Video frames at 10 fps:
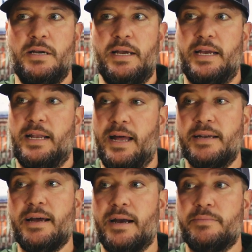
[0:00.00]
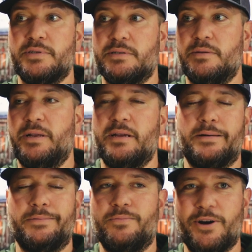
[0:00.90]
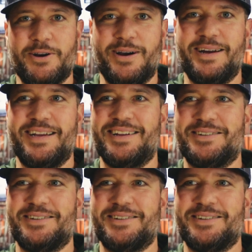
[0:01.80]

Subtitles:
And a lot of times, depending on where you're hunting,